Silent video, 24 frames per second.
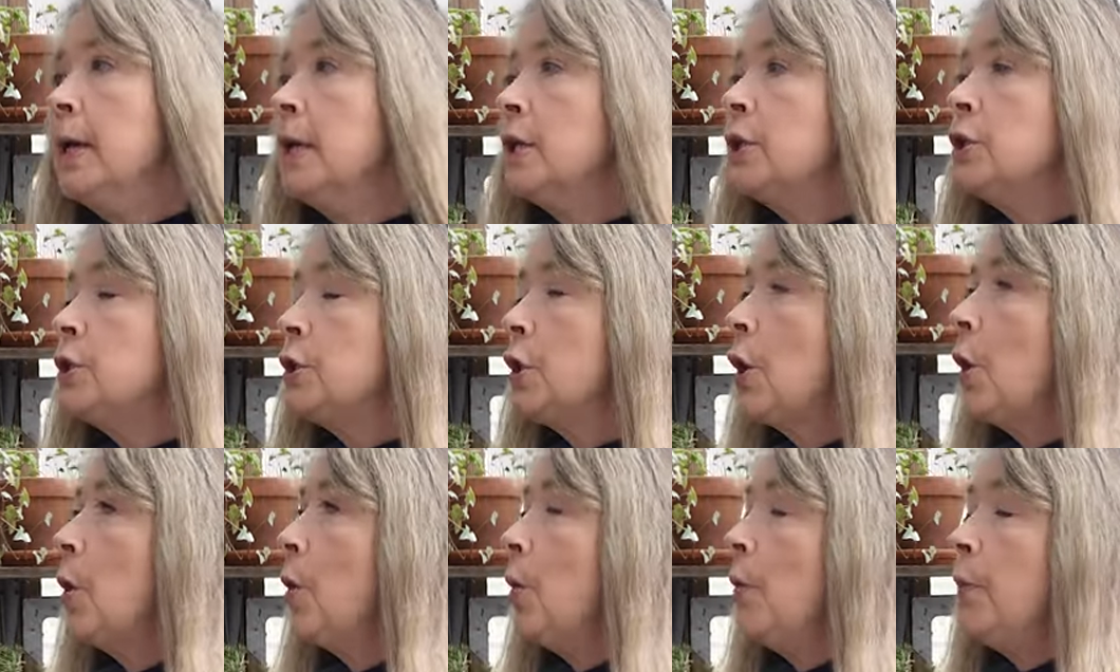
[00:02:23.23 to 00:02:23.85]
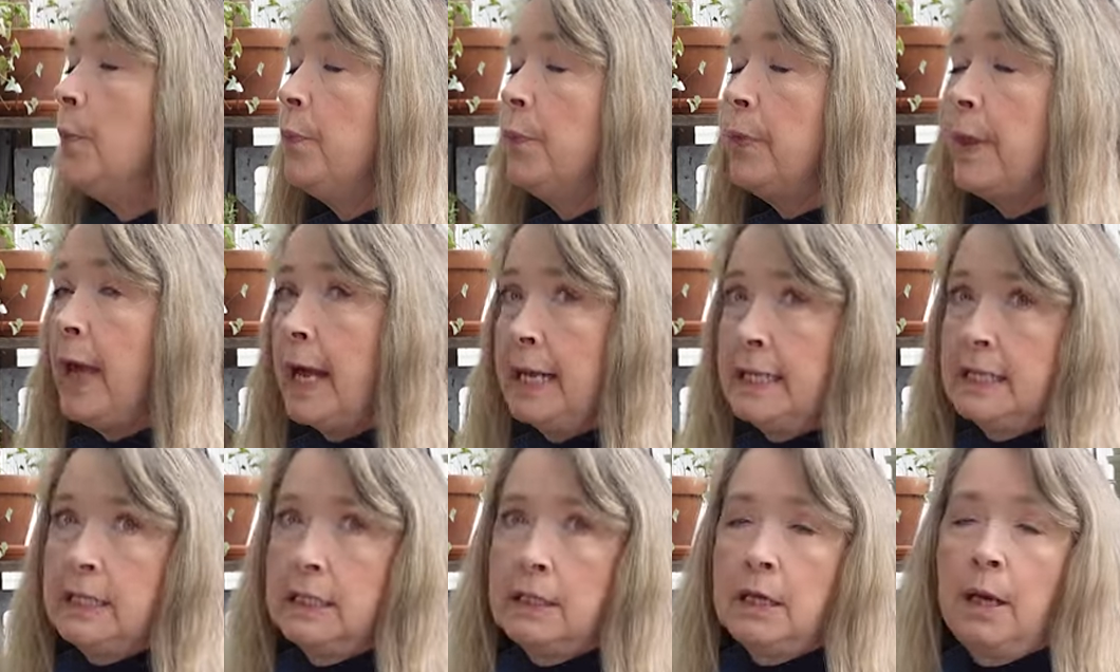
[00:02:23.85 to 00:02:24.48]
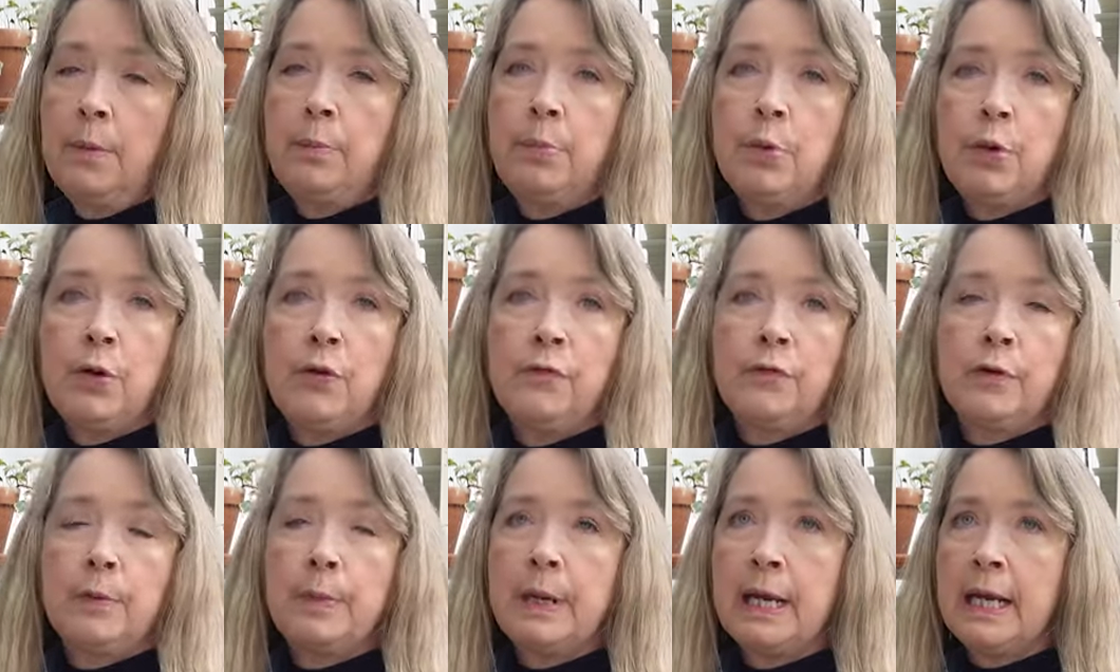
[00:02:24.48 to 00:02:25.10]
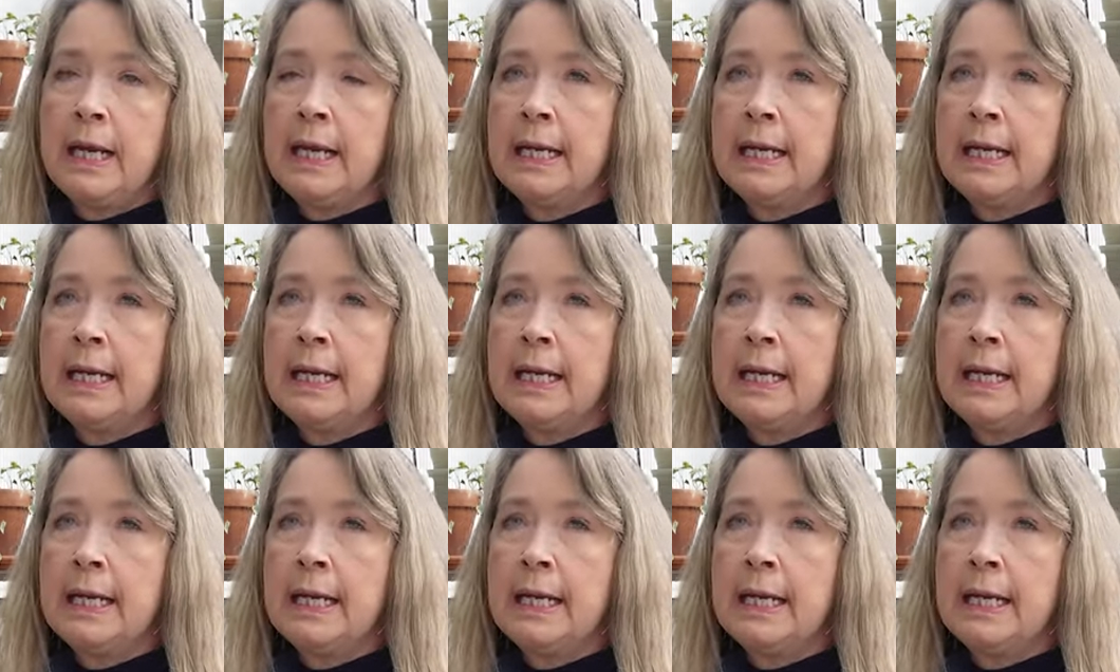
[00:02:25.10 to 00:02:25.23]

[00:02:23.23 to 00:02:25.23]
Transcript: So that's a boon for me.